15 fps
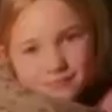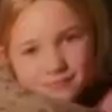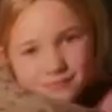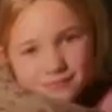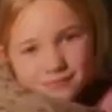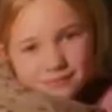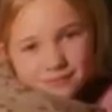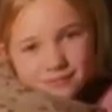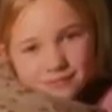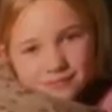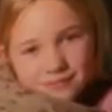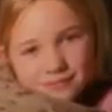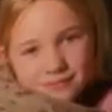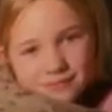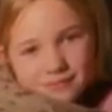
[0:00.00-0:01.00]

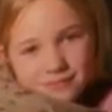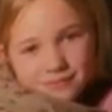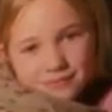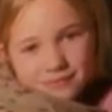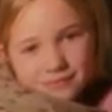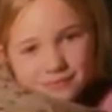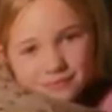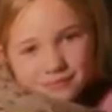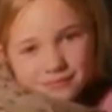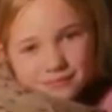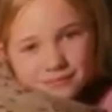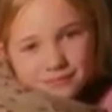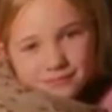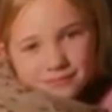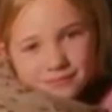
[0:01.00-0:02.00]

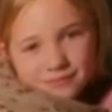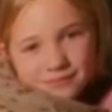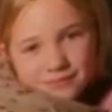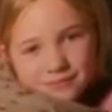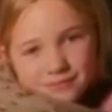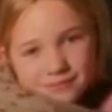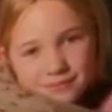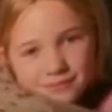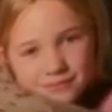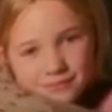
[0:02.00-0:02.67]
[no speech]